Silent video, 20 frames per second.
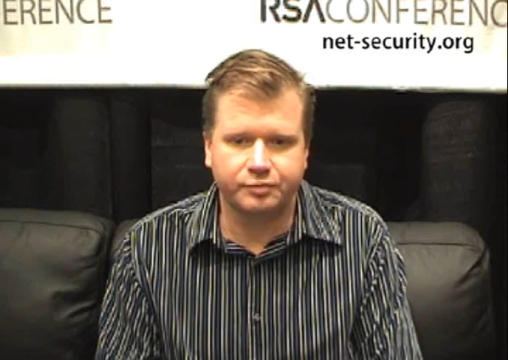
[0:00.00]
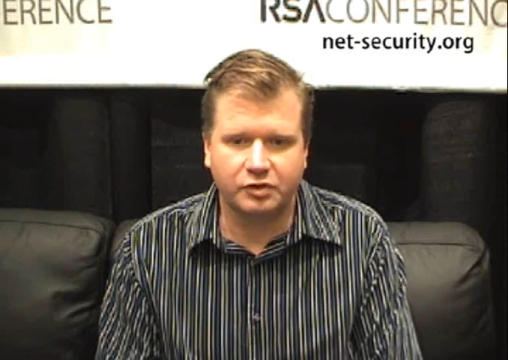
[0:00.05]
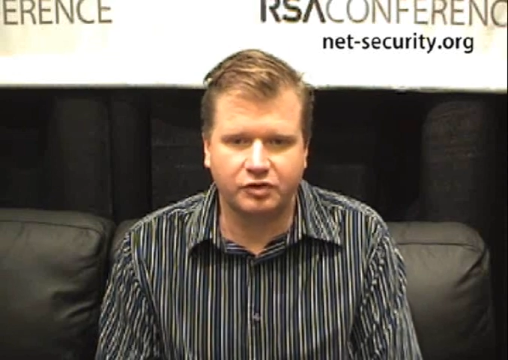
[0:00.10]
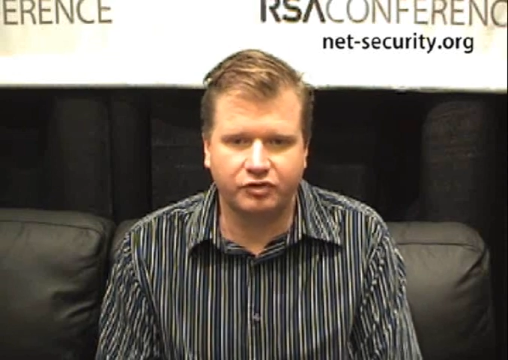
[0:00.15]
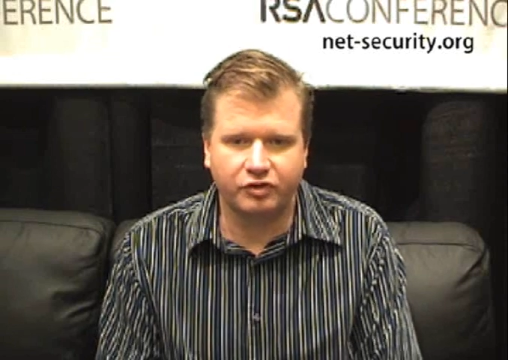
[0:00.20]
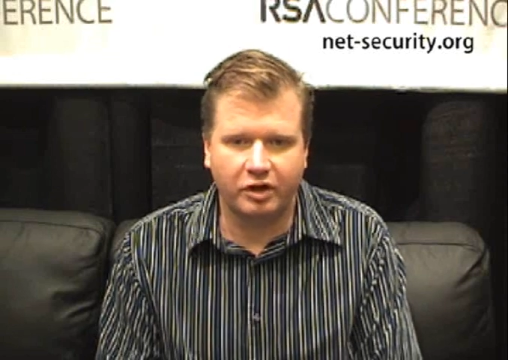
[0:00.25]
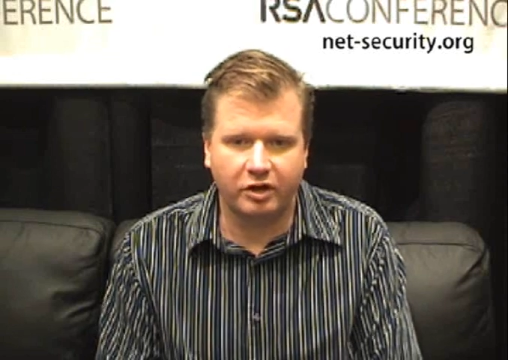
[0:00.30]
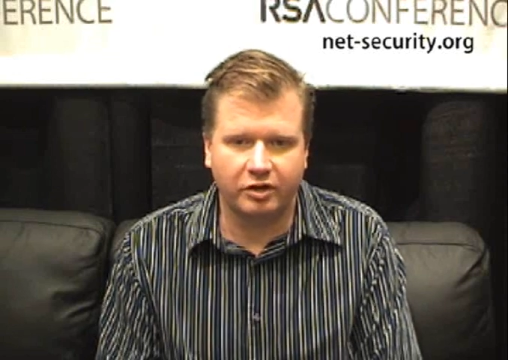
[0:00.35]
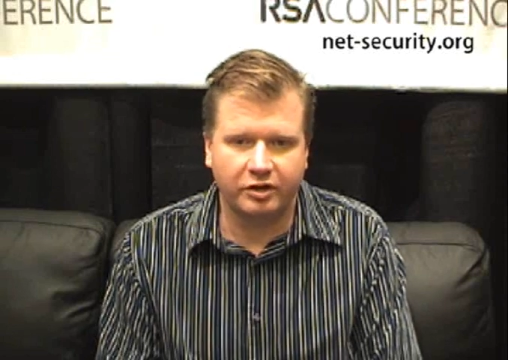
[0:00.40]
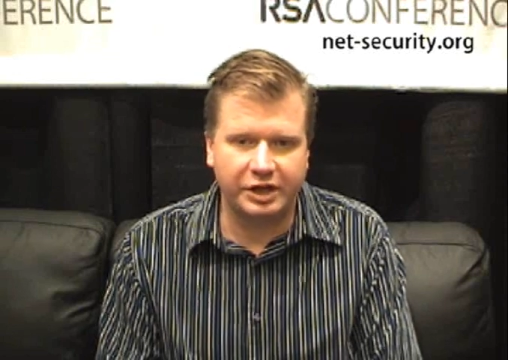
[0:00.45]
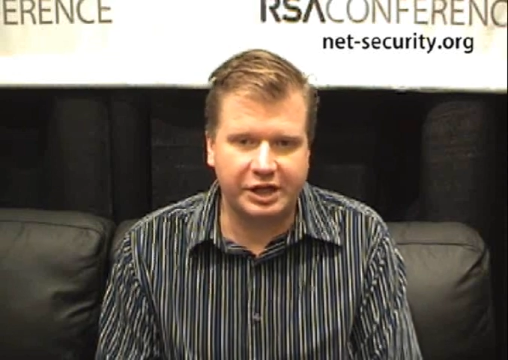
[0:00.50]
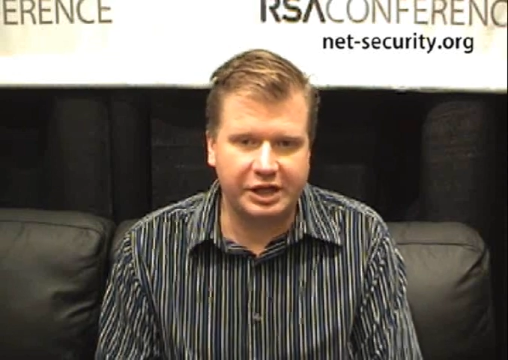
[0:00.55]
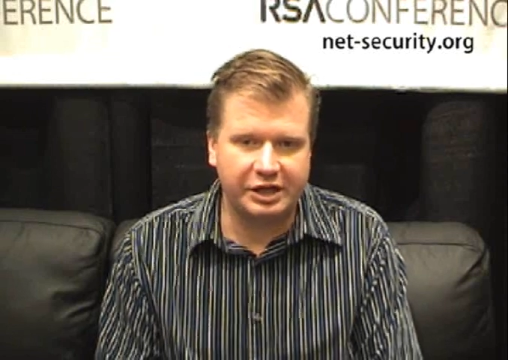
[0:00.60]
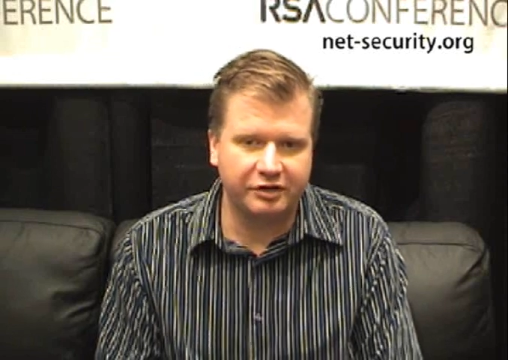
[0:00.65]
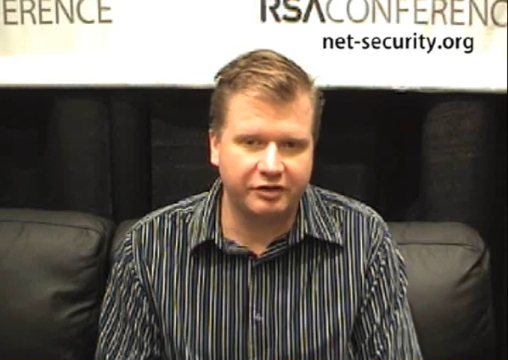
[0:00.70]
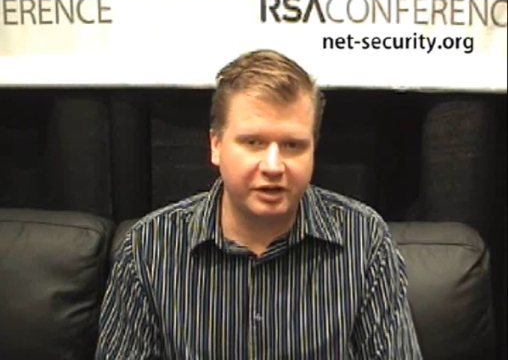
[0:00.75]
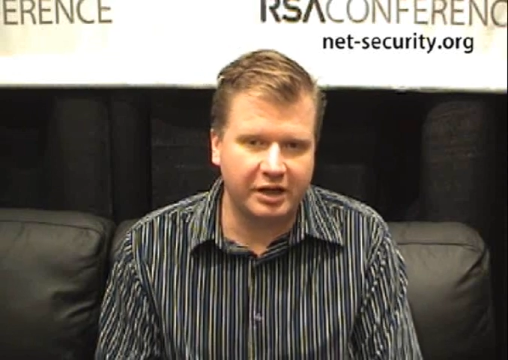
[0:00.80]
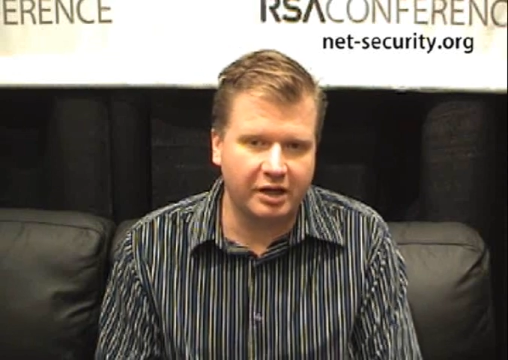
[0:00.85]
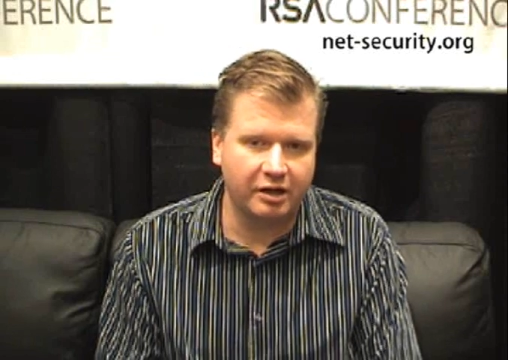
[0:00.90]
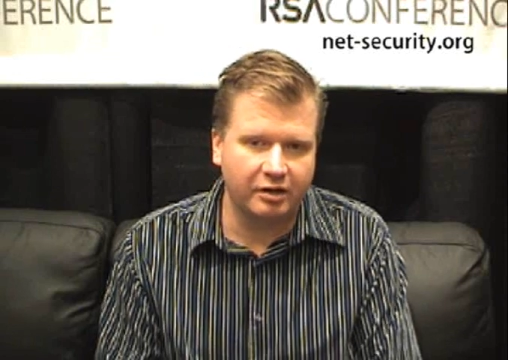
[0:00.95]
consolidated
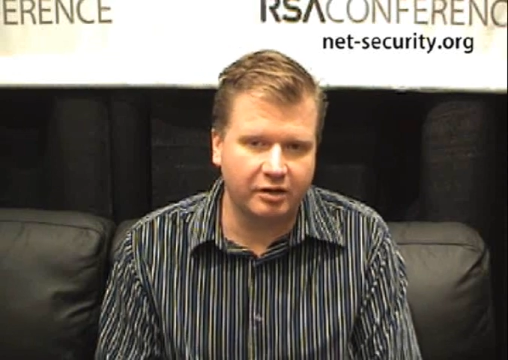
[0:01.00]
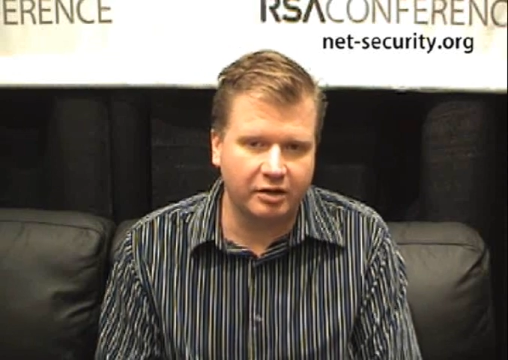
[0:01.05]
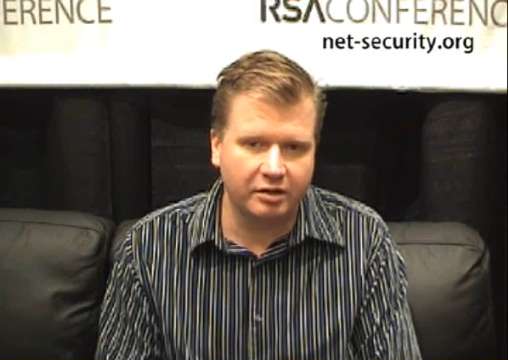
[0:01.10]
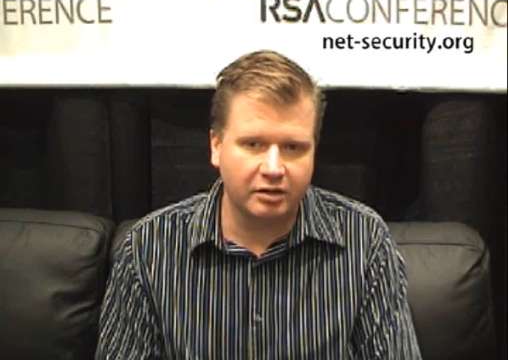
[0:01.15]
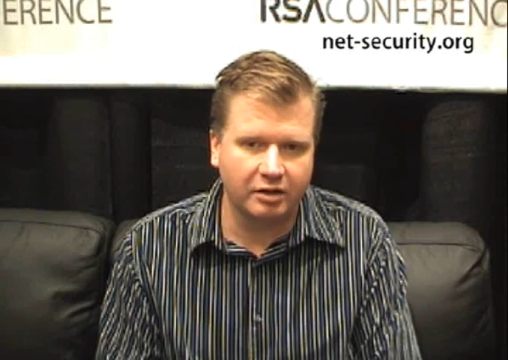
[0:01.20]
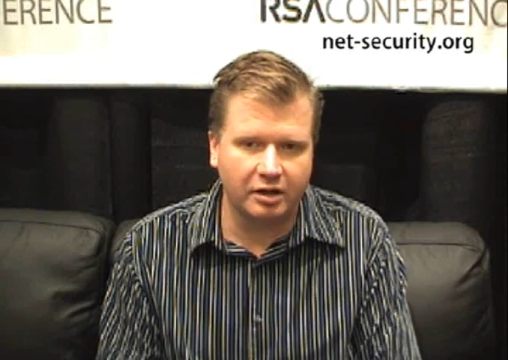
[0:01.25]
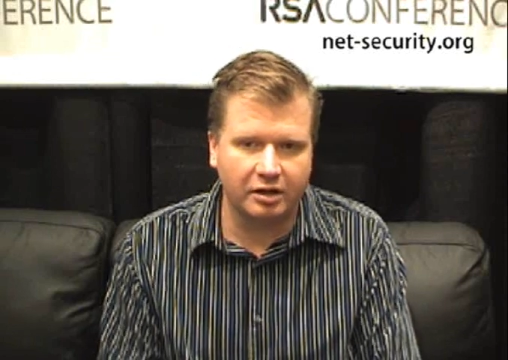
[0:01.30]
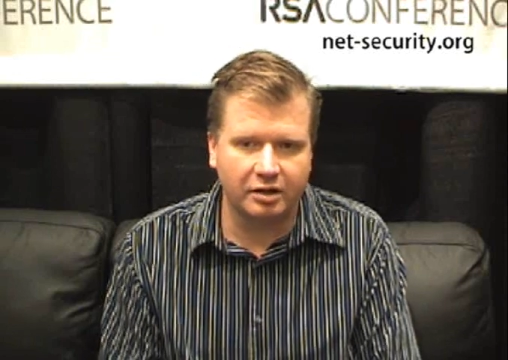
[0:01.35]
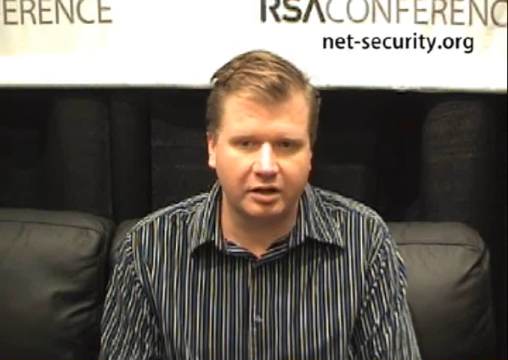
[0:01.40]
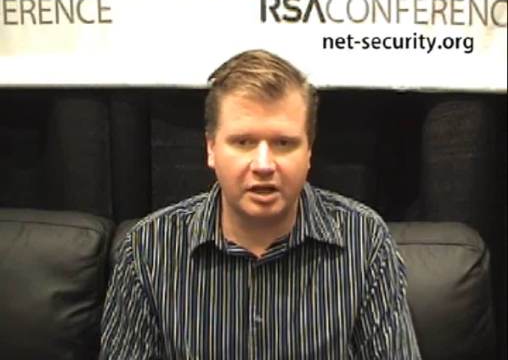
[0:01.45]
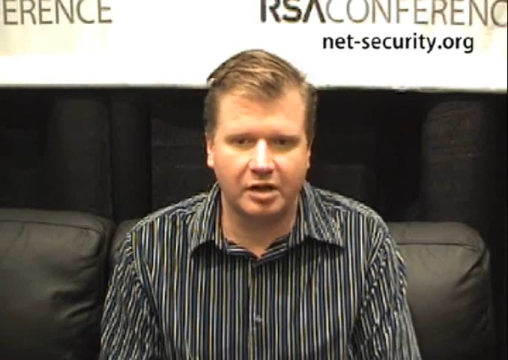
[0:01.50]
it down and